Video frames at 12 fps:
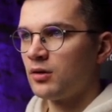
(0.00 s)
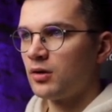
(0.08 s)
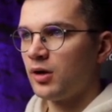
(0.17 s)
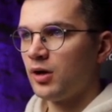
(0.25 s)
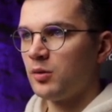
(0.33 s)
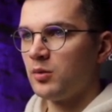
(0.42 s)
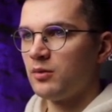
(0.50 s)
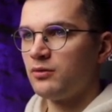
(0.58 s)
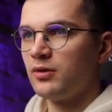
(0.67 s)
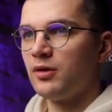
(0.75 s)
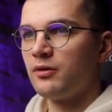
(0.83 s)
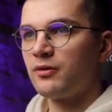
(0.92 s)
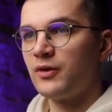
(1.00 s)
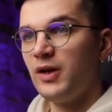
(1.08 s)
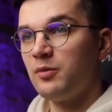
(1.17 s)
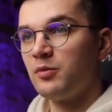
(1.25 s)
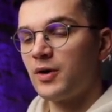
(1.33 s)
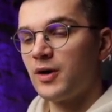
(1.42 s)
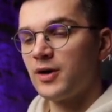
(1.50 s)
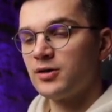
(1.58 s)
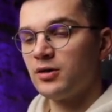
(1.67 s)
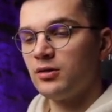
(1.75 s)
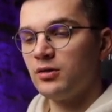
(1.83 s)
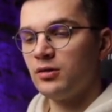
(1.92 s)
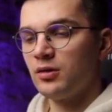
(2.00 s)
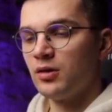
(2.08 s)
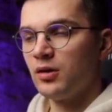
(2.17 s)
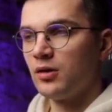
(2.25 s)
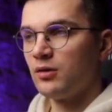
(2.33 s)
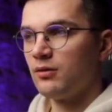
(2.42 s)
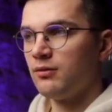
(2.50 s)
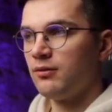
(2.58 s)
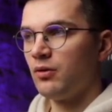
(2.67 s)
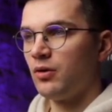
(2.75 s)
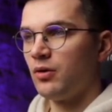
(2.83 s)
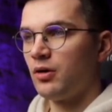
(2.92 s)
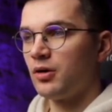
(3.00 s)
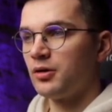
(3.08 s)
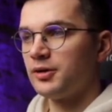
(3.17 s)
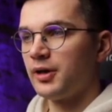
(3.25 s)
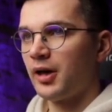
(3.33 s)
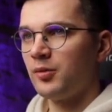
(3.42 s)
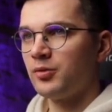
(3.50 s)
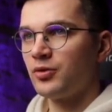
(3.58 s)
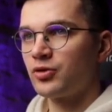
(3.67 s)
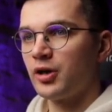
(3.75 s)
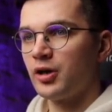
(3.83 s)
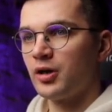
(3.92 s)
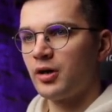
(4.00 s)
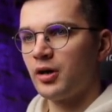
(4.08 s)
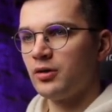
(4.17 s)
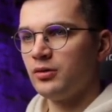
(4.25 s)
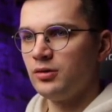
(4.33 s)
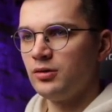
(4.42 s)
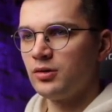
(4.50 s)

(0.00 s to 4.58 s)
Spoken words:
come up with a free pricing for the app to try it out.